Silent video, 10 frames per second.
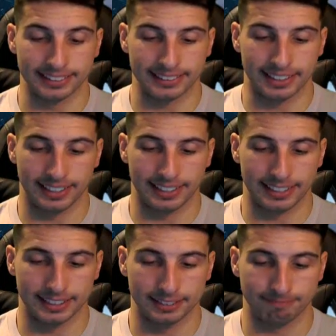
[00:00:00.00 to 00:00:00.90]

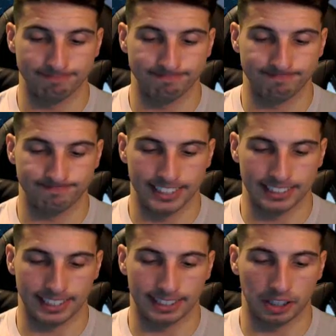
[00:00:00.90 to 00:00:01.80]
uh,
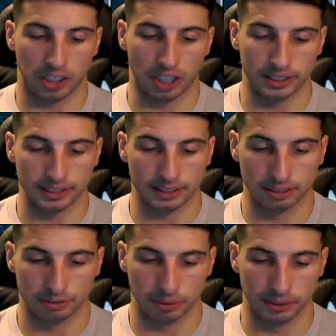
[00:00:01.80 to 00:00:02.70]
is like a goddess
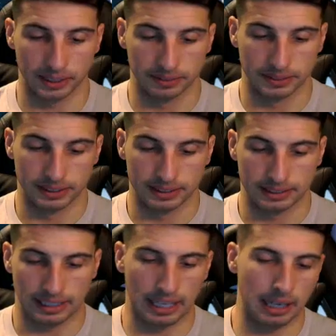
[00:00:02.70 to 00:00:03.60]
for me.
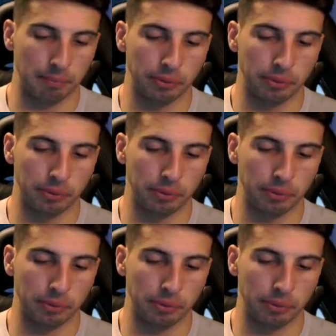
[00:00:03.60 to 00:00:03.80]
I'm pretty